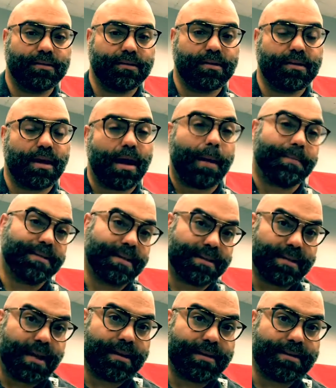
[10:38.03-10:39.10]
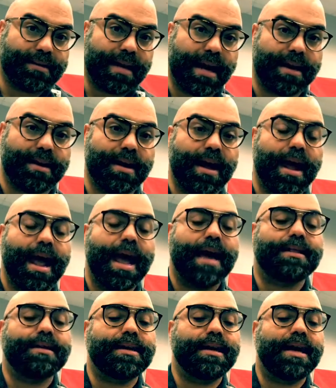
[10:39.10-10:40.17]
to the opposite side of the stand.
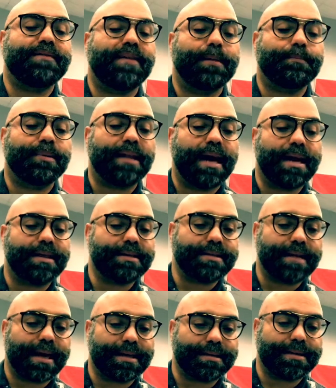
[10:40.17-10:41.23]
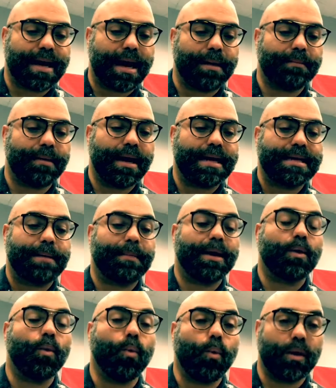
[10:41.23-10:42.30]
And then if I play it the second time and I make
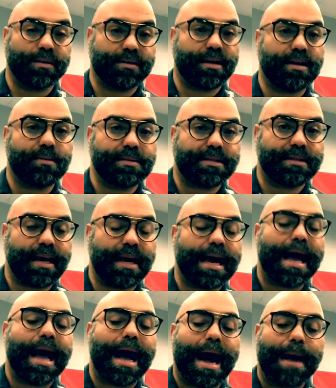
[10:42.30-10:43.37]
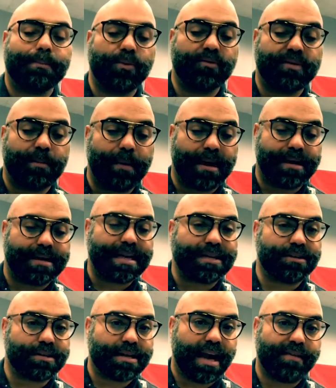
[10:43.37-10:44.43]
one single mistake, I move the penny that I
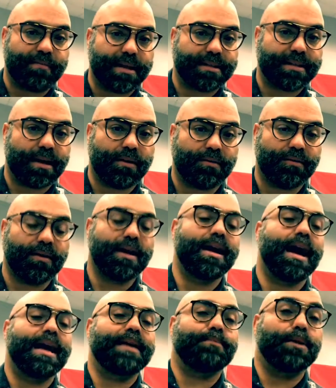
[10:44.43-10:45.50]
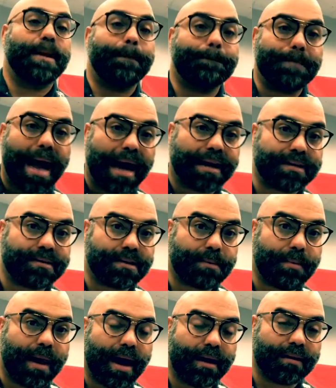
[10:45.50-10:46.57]
just gave myself, I put it back into the
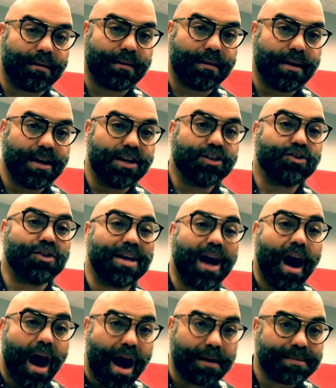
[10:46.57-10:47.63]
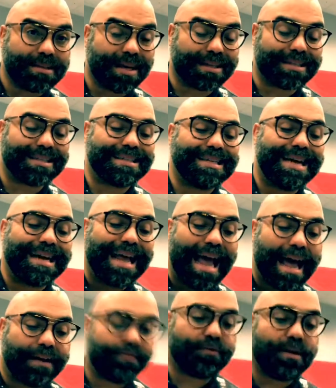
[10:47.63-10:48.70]
pile. So the object is to get
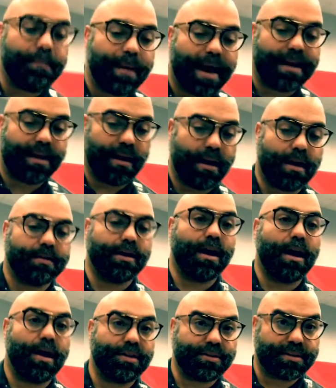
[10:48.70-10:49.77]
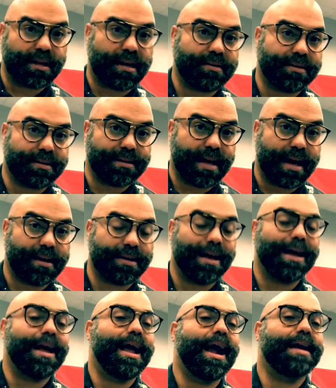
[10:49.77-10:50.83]
every penny on the other side of the stand.
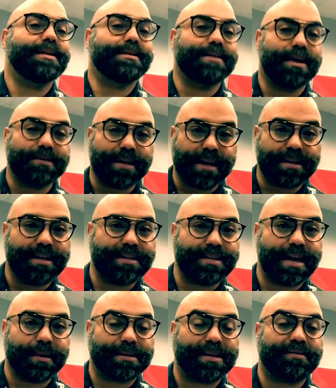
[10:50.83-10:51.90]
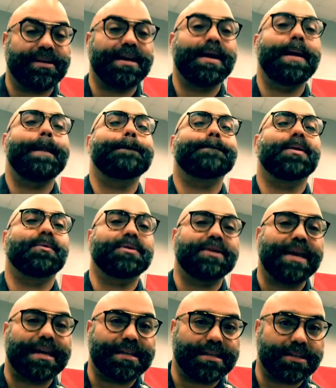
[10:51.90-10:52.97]
And it sounds like an easy activity, but when
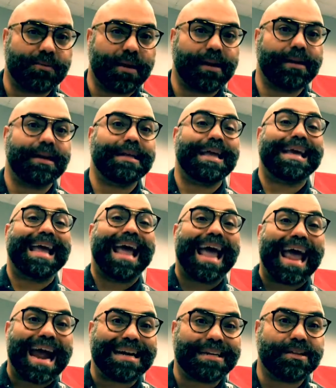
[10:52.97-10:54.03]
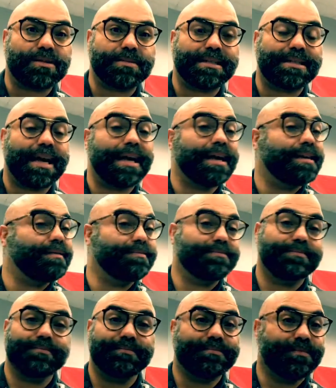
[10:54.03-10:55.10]
you get into it, like any little mistake,
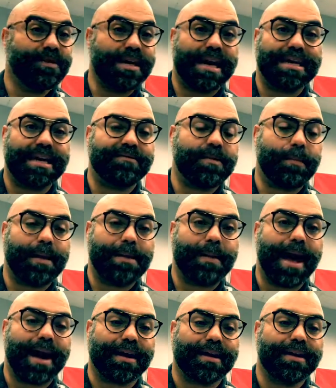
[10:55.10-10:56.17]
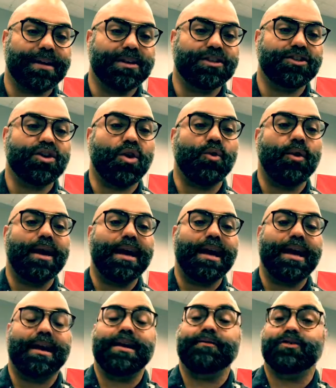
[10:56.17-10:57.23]
you gotta get the penny back. So
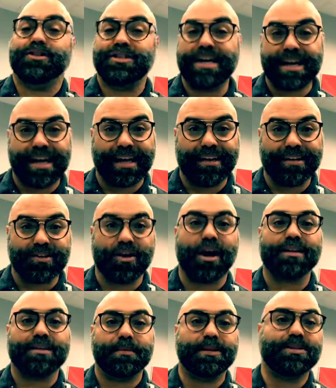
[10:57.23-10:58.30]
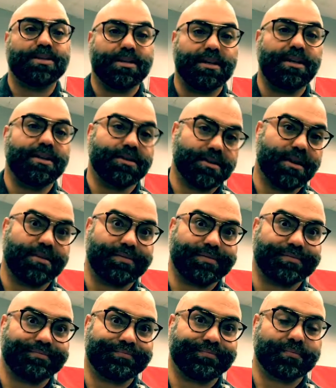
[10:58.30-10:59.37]
if you're cheating, you're ultimately just cheating yourself.
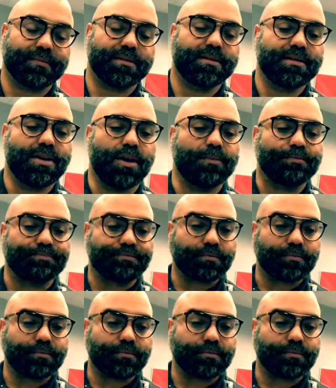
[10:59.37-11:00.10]
So